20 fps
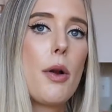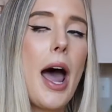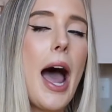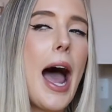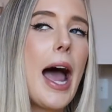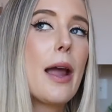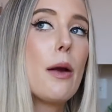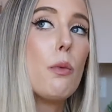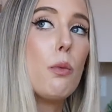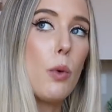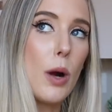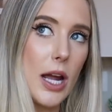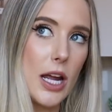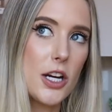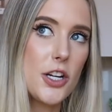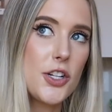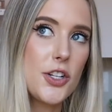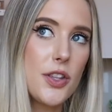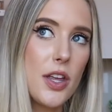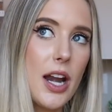I
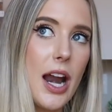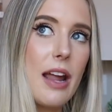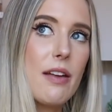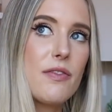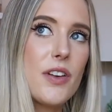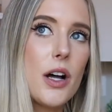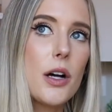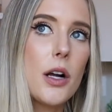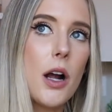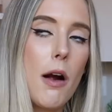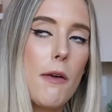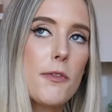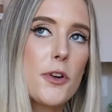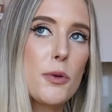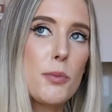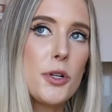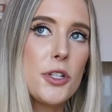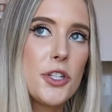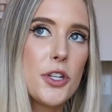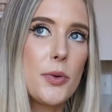wish that I felt
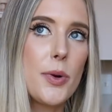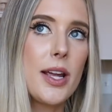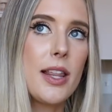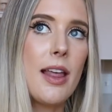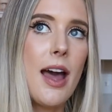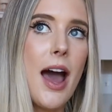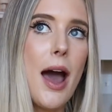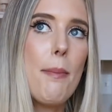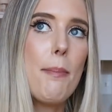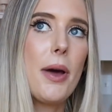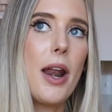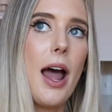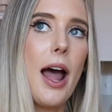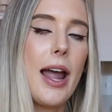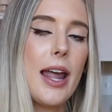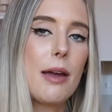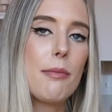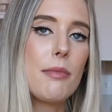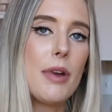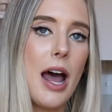comfortable doing that, but
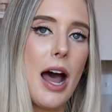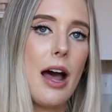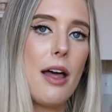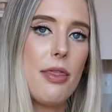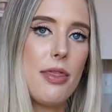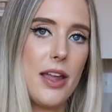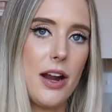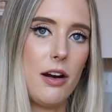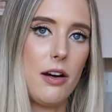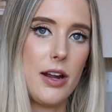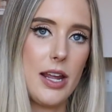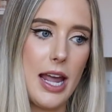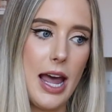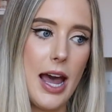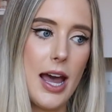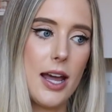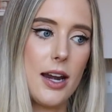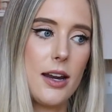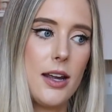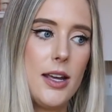I am not there
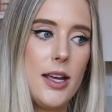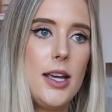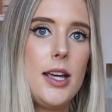yet.